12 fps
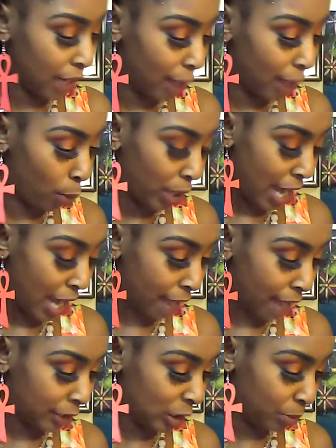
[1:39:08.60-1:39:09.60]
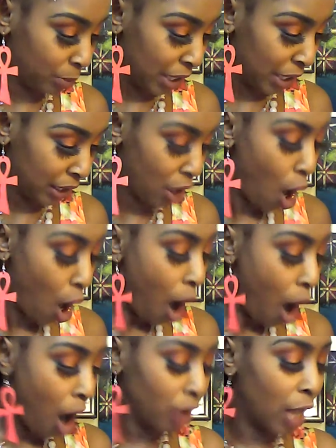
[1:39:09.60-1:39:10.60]
that we have spent
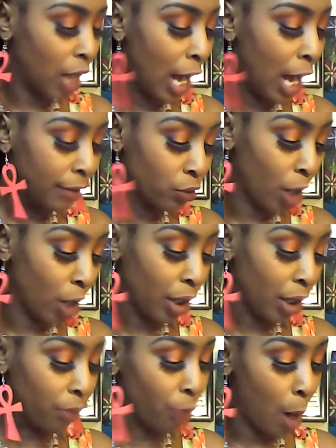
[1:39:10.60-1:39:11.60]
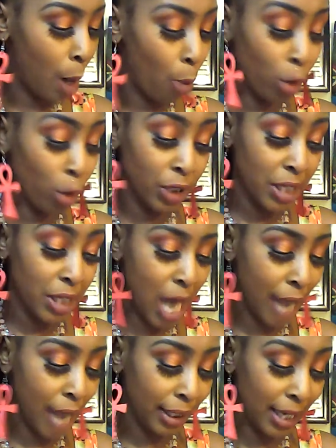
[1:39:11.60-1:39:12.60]
our lives running from or
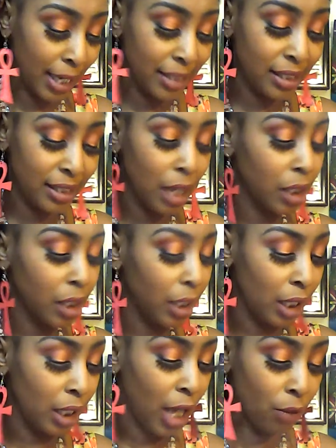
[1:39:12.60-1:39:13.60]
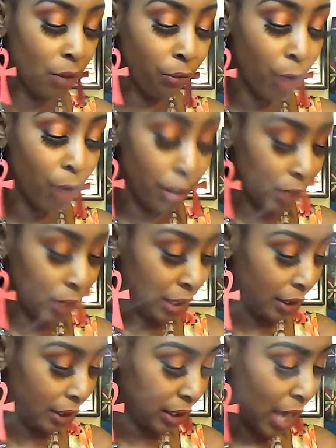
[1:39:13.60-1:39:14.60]
denying is suddenly in front of us.
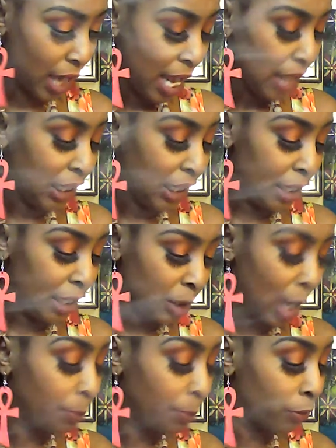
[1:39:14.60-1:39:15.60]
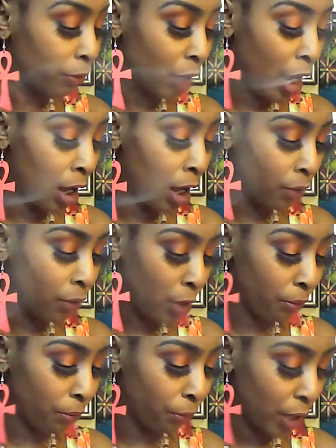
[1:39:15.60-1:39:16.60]
These type of love
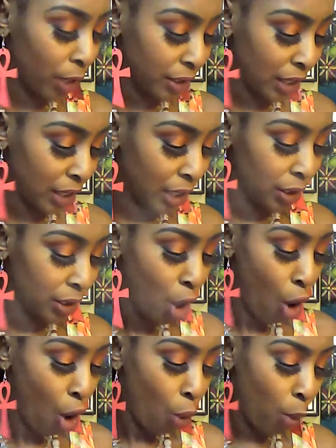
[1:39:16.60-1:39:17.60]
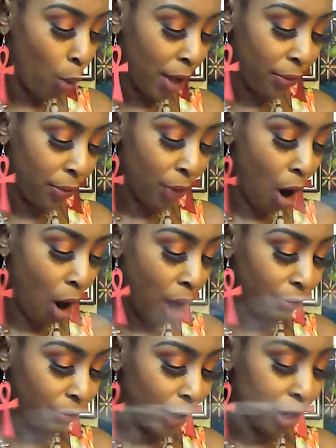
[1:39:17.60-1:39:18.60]
confronts us with our
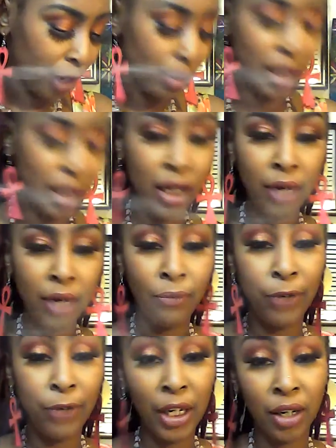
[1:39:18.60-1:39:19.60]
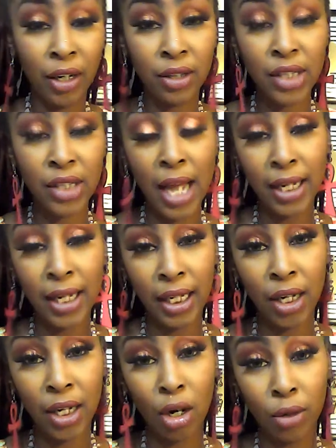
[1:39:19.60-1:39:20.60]
very fears and
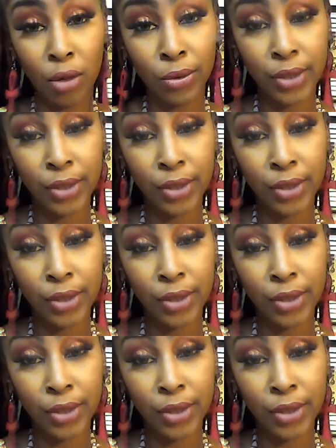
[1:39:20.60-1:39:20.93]
egos